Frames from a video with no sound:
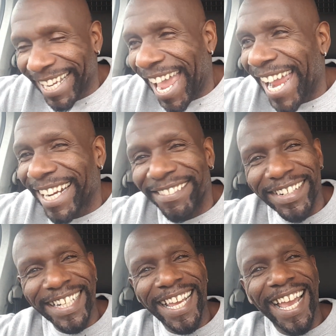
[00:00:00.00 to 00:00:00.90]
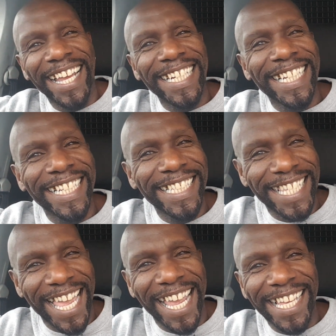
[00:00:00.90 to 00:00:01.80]
angry at
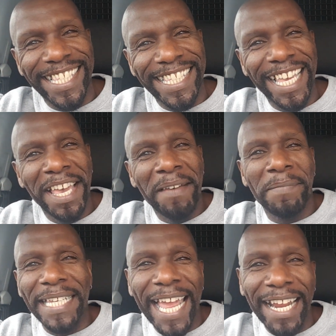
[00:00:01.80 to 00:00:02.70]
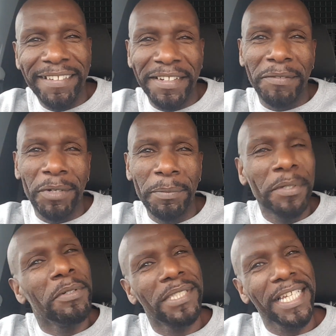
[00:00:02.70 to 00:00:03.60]
his ex. Be angry at the
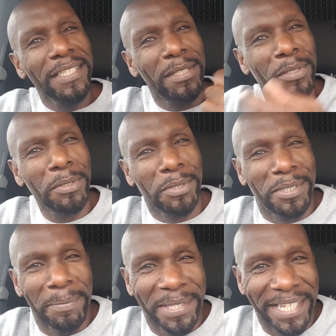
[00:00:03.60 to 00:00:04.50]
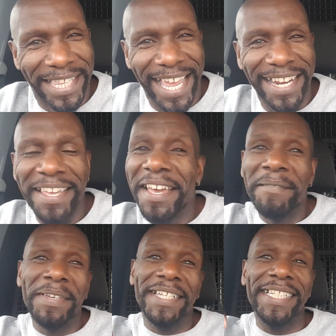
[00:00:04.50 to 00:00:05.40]
woman who's introduced him to that.
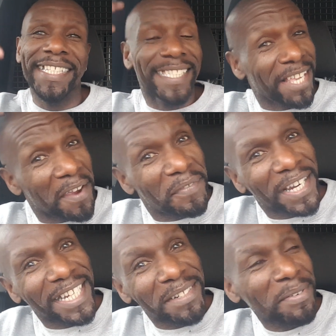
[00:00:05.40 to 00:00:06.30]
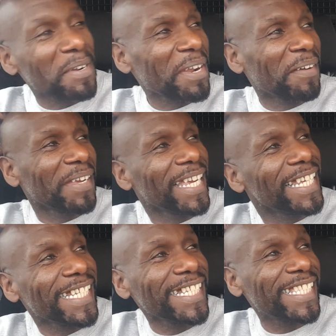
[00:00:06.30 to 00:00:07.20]
It's so fucking true, though.
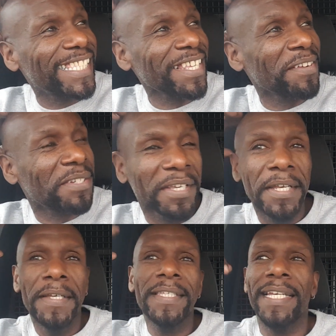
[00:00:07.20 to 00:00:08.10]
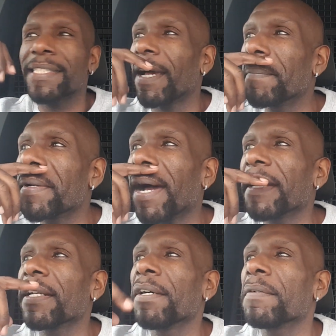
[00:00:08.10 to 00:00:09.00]
It is so true. Yes, I
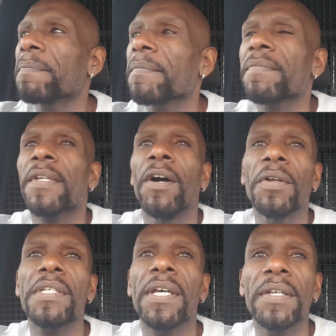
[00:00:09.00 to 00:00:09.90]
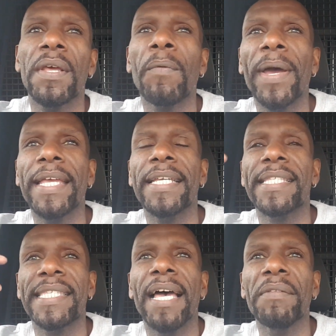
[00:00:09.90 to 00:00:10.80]
know on a way
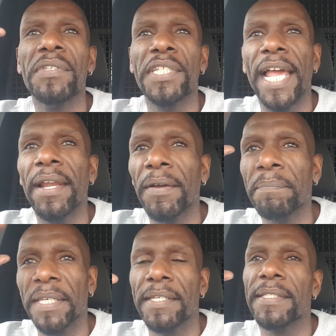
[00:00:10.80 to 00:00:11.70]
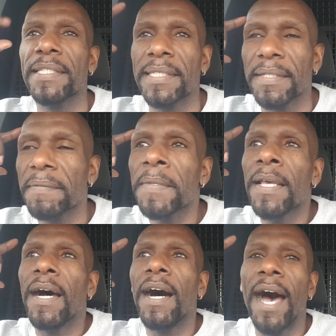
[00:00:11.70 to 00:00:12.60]
it sounds shallow, because listen,
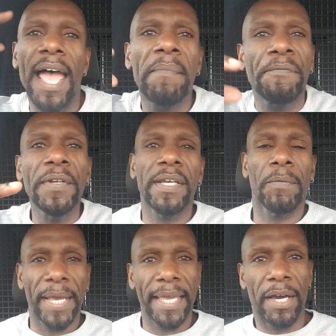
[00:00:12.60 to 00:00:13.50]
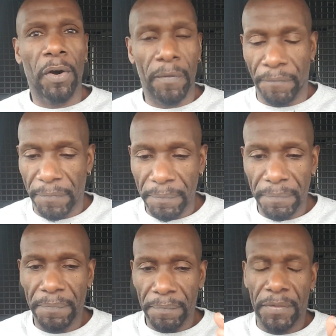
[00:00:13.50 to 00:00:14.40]
I am fully aware of
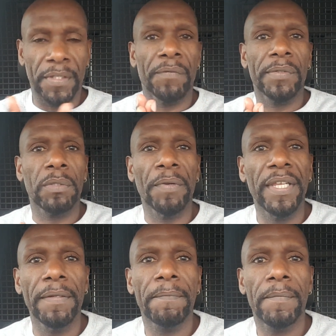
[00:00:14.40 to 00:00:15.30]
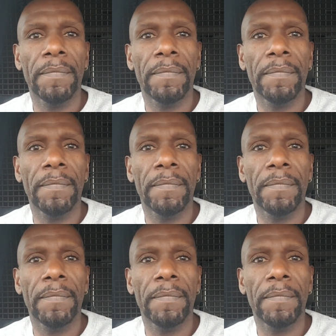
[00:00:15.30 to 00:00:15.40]
the difference between